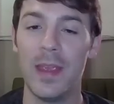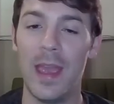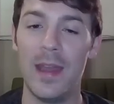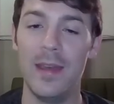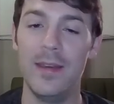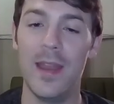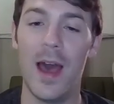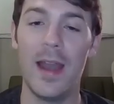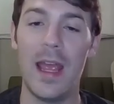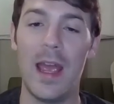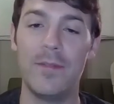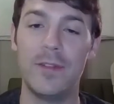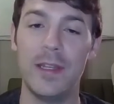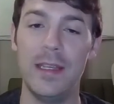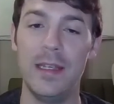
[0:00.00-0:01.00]
and not
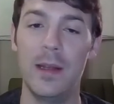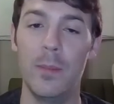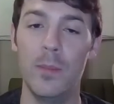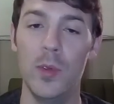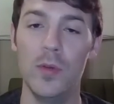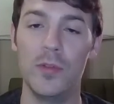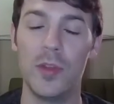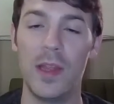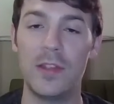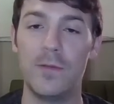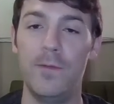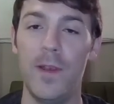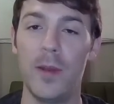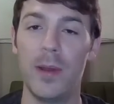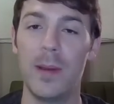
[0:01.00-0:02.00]
have to eat a move. So that's
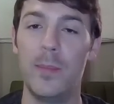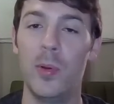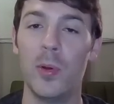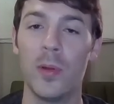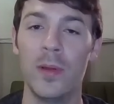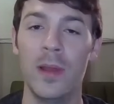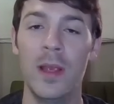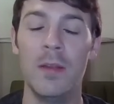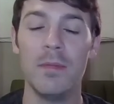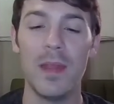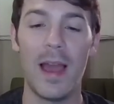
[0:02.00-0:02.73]
very important.